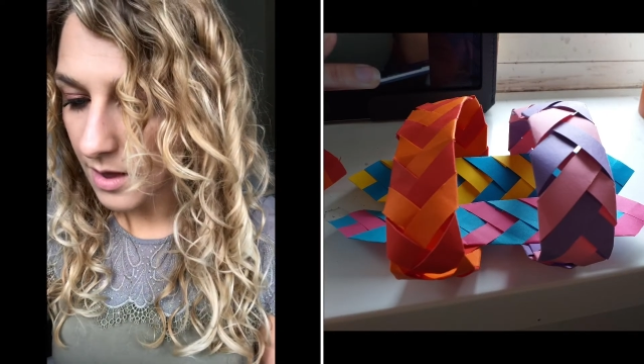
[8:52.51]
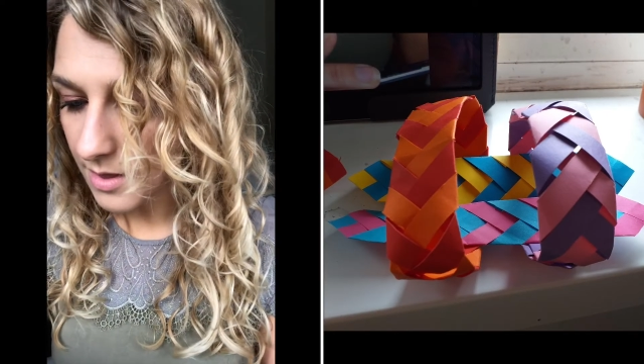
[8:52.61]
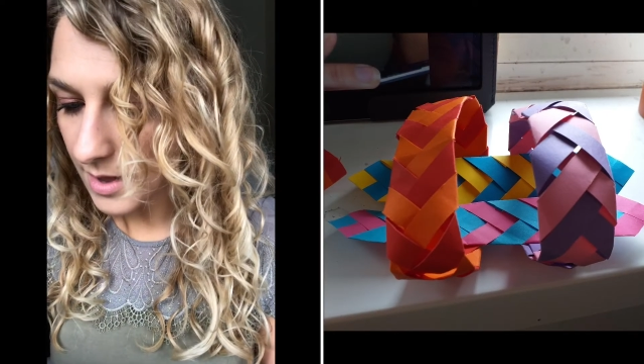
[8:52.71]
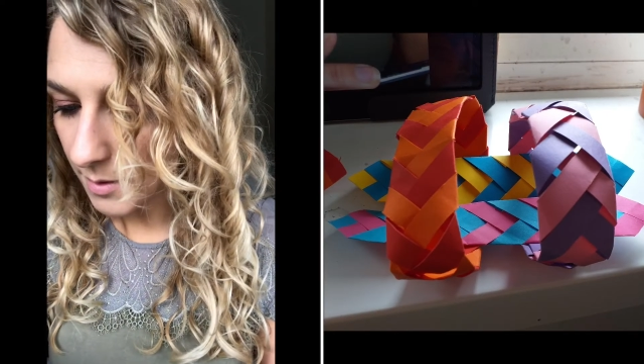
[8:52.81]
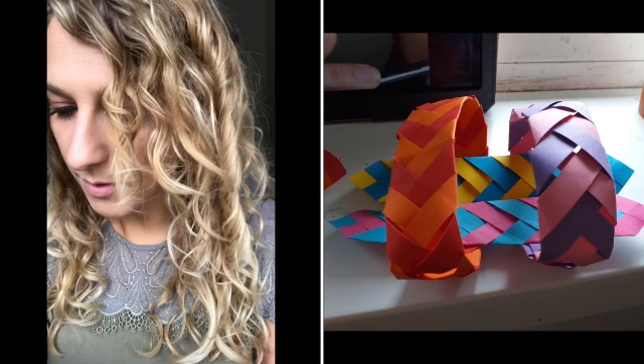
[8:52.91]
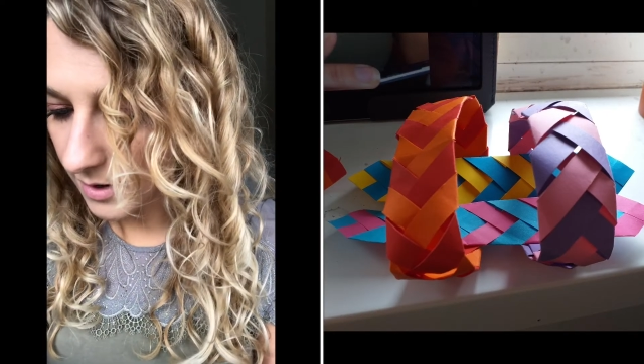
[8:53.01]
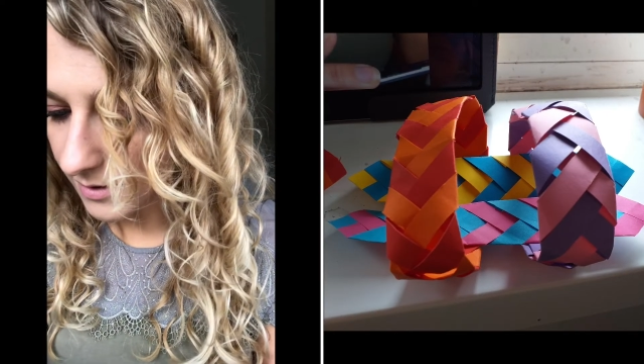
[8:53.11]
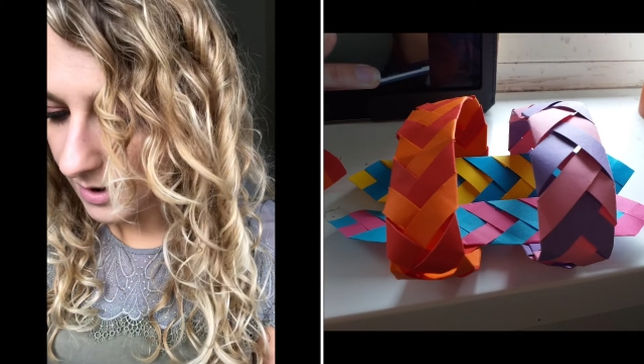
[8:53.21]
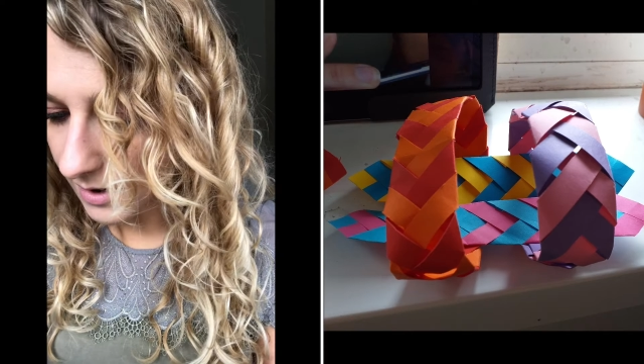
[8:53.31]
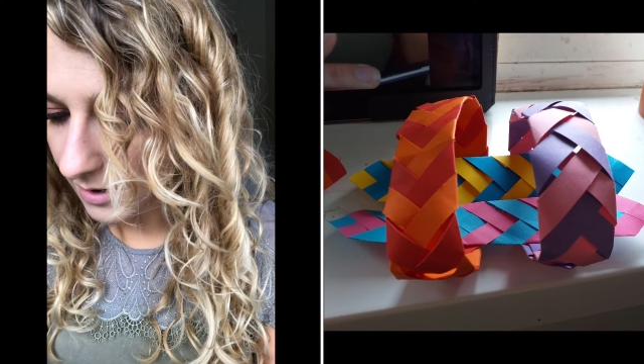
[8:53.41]
Then I'm going to
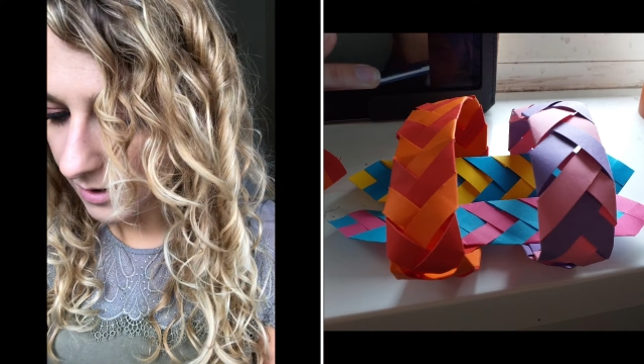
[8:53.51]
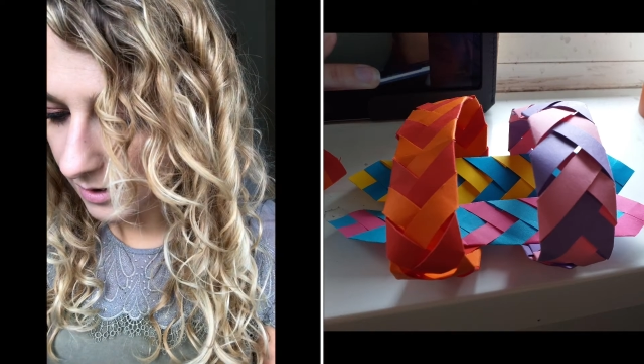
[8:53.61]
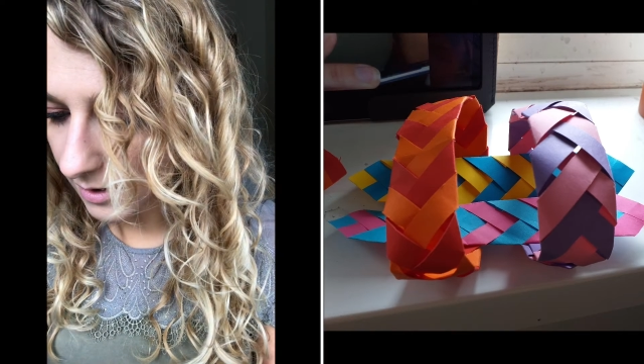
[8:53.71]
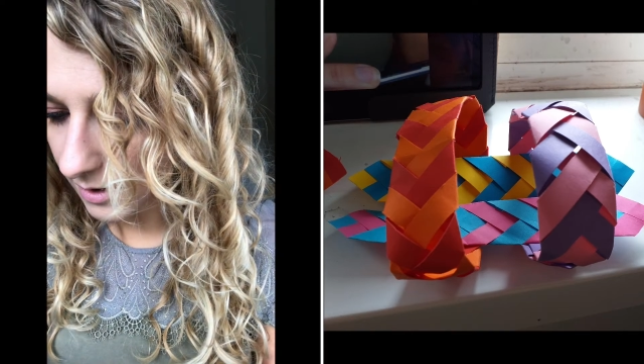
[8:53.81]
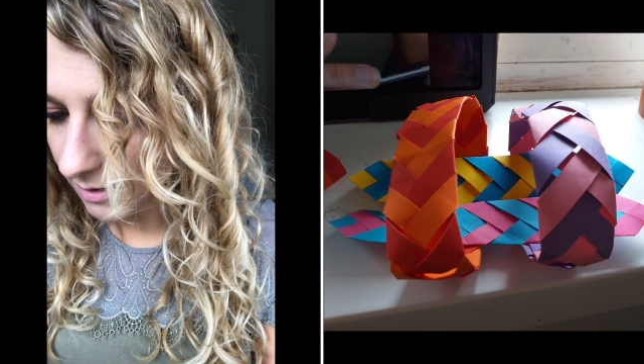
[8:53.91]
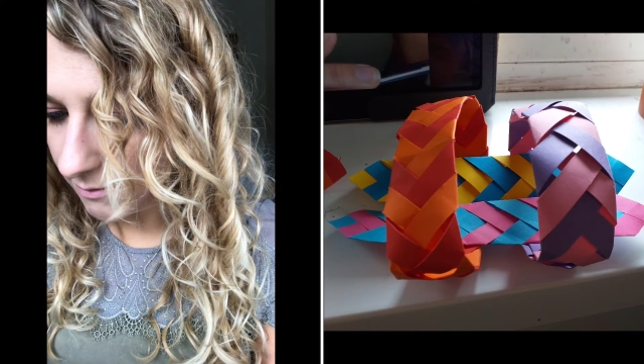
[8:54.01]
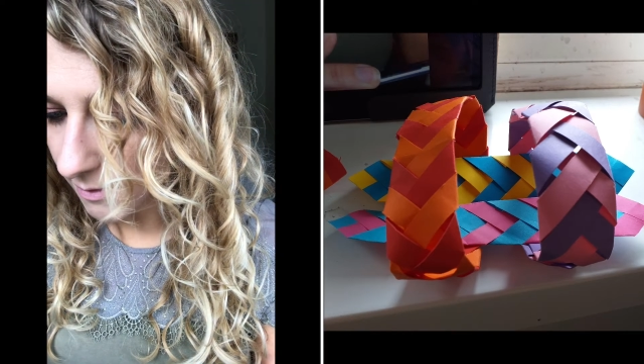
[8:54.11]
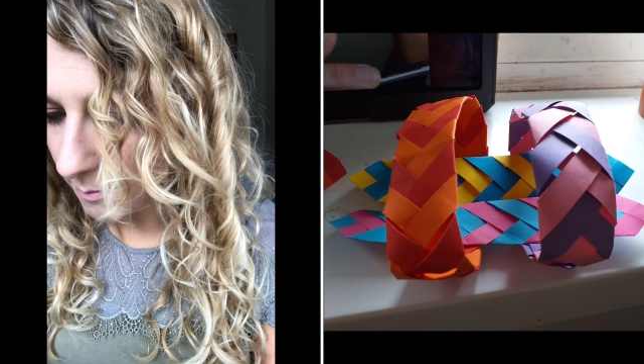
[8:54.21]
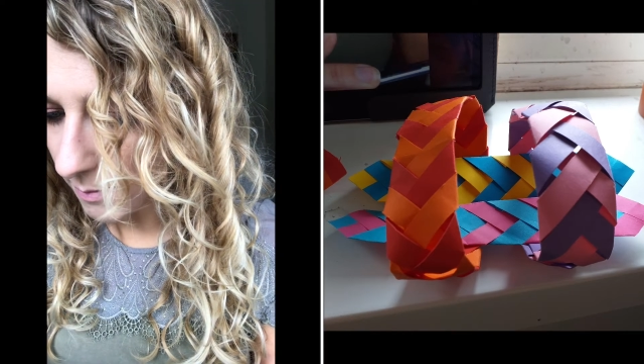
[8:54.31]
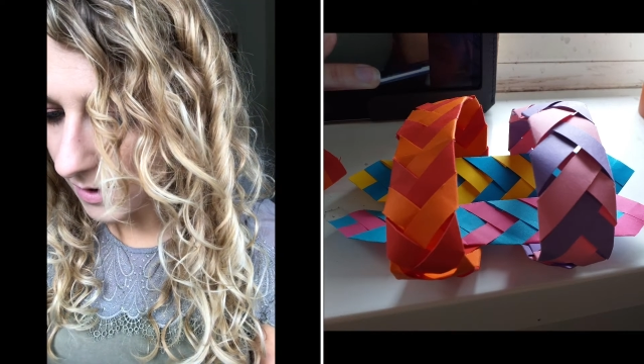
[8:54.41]
take a
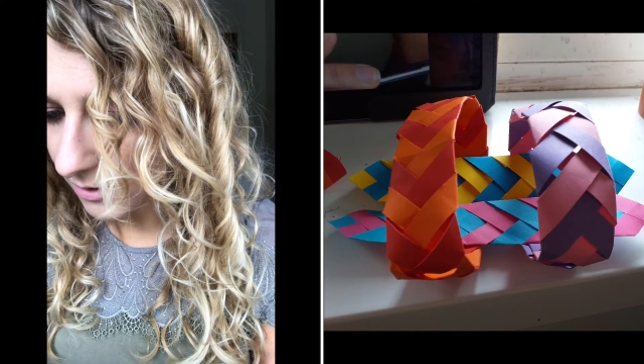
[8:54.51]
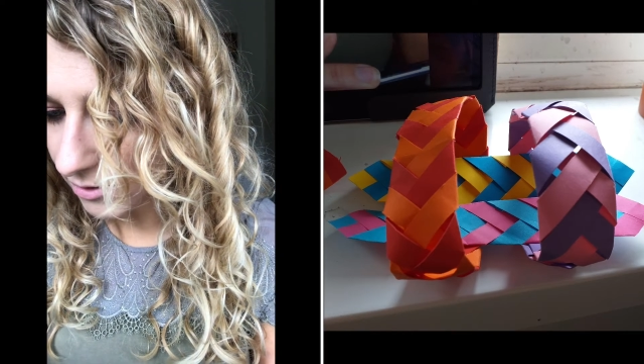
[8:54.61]
fun picture